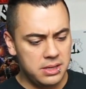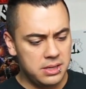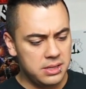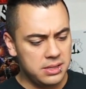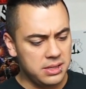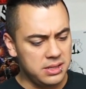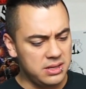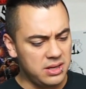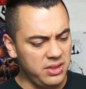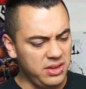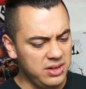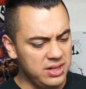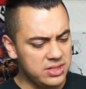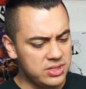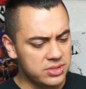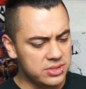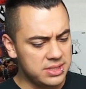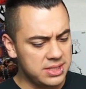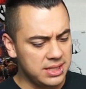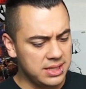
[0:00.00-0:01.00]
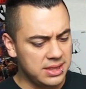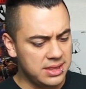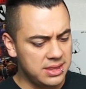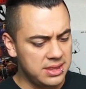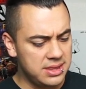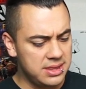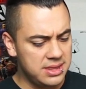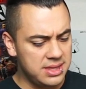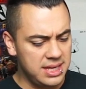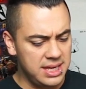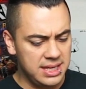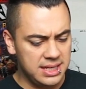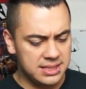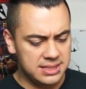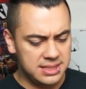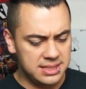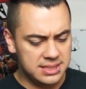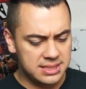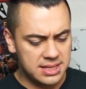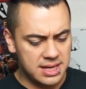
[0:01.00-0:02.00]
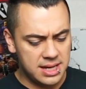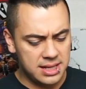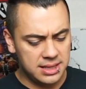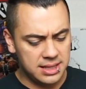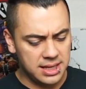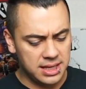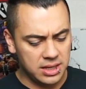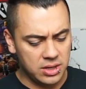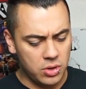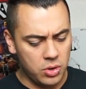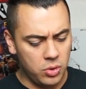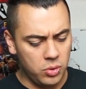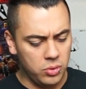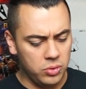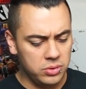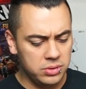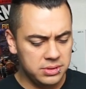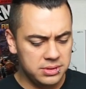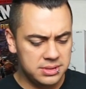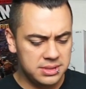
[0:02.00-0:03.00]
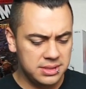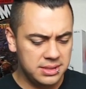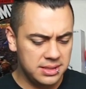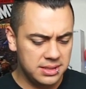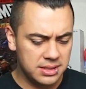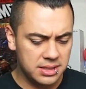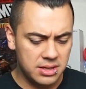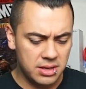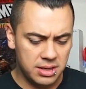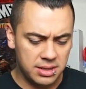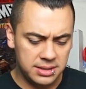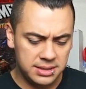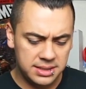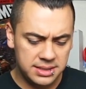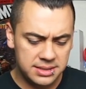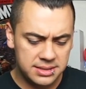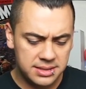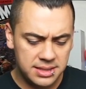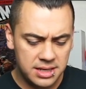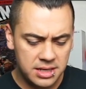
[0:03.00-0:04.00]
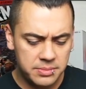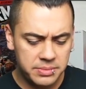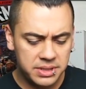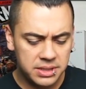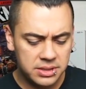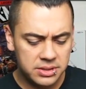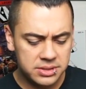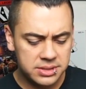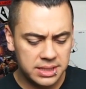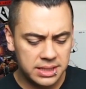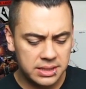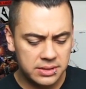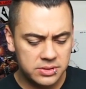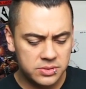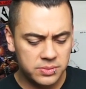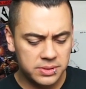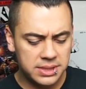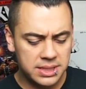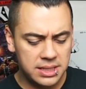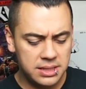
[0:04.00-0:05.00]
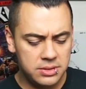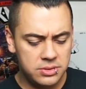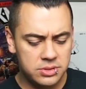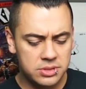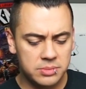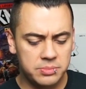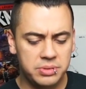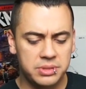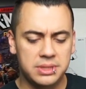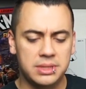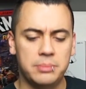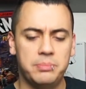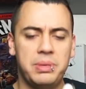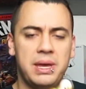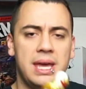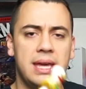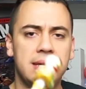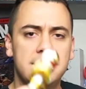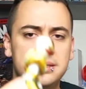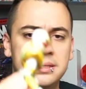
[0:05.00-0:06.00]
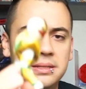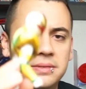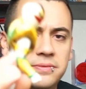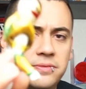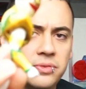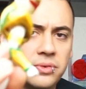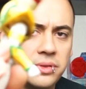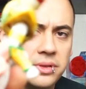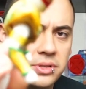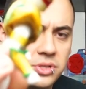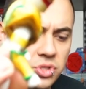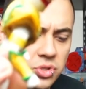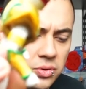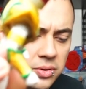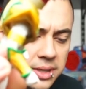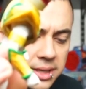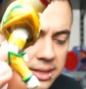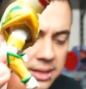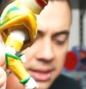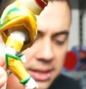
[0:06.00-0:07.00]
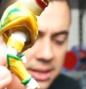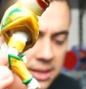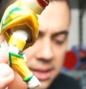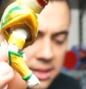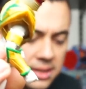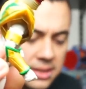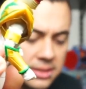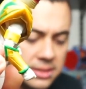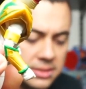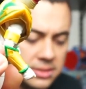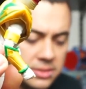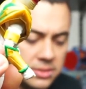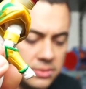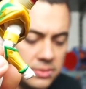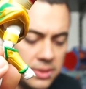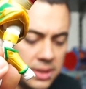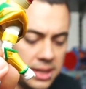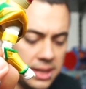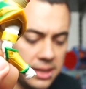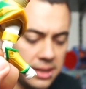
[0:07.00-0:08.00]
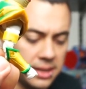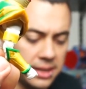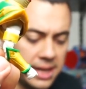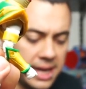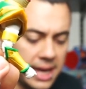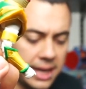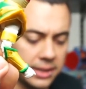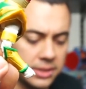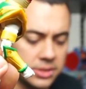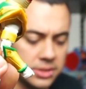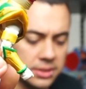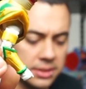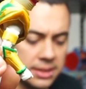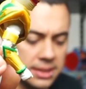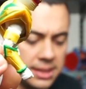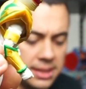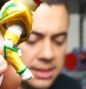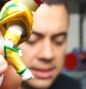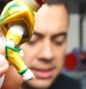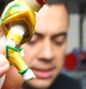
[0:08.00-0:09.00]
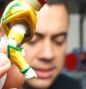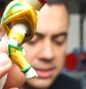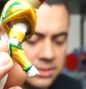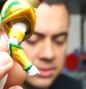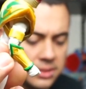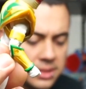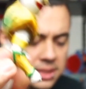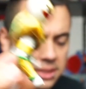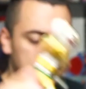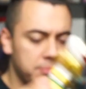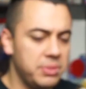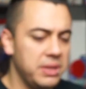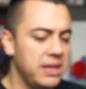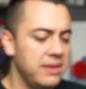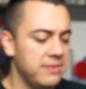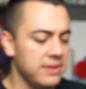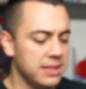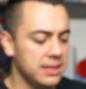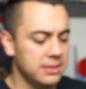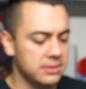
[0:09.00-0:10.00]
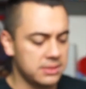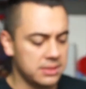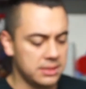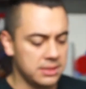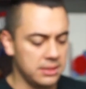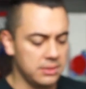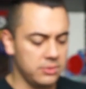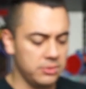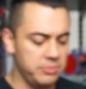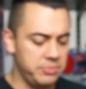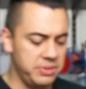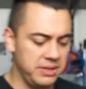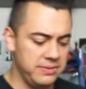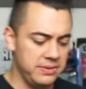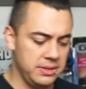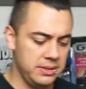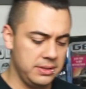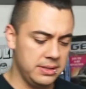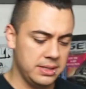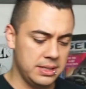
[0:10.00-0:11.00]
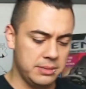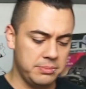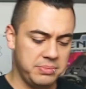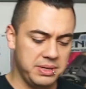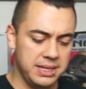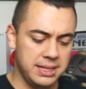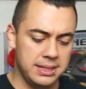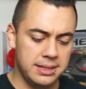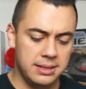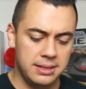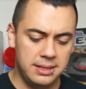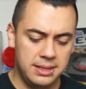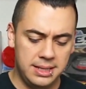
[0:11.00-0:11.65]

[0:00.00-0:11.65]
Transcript: Another interesting thing is he's got like holes in the gauntlets there, but it looks like it's what they used to put the pegs in for the joint to actually, so he could pivot. It looks like the little pivot pin.